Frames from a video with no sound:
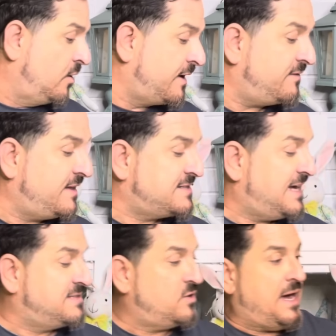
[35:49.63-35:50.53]
Okay, these
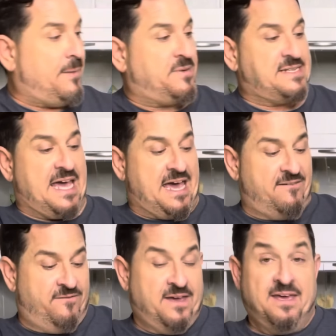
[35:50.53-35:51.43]
I so happen to
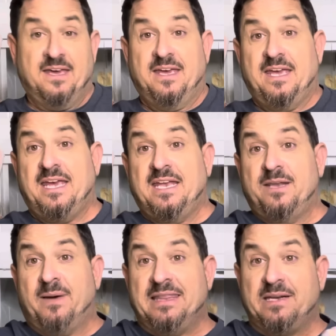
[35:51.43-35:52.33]
have
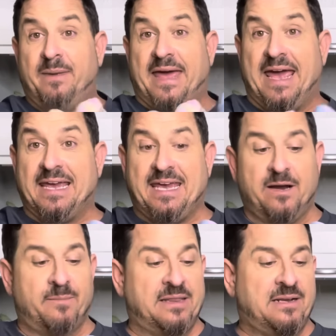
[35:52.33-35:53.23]
in my little bag
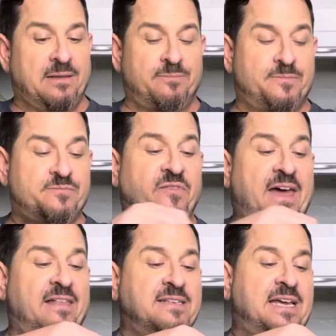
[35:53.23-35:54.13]
here, my little
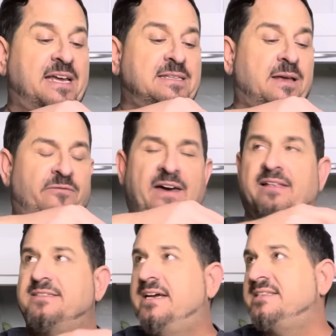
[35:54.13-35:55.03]

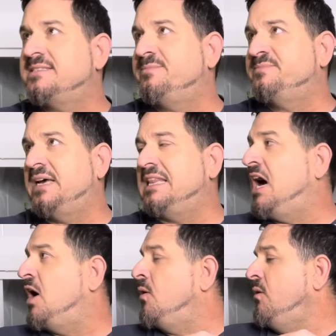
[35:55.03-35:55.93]
Valentine's.
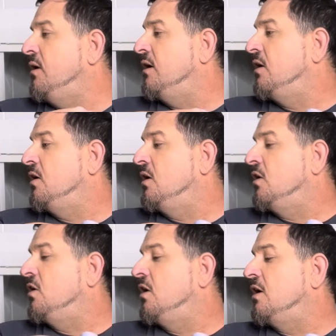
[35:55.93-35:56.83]
Hello?
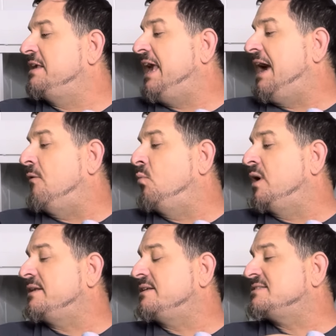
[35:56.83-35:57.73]
Yeah,
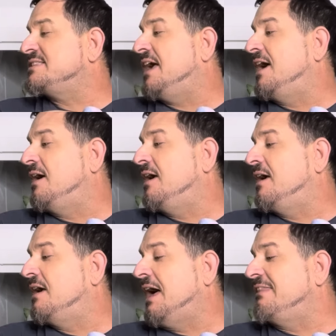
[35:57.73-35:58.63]
what
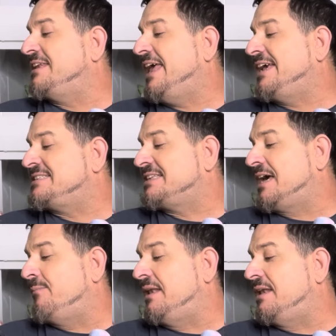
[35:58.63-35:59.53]
holiday is
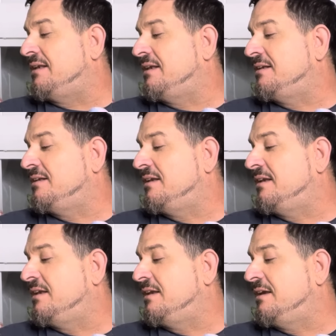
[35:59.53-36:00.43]
coming?
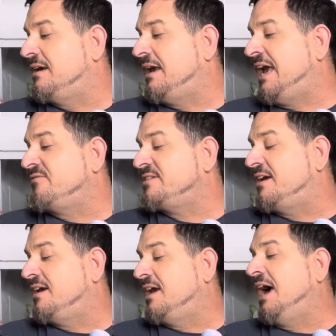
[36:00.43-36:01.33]
After,
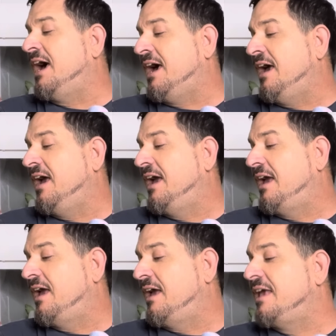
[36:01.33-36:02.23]

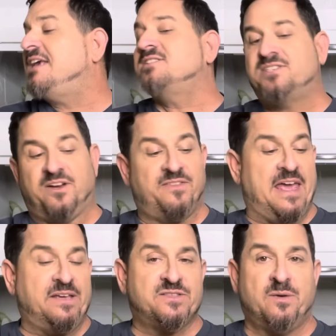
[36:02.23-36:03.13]
Easter.
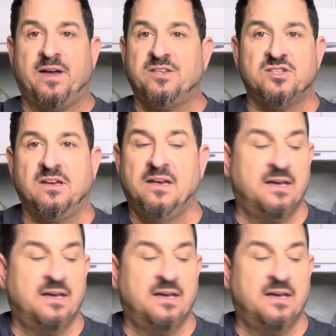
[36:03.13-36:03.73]
Thank you so much.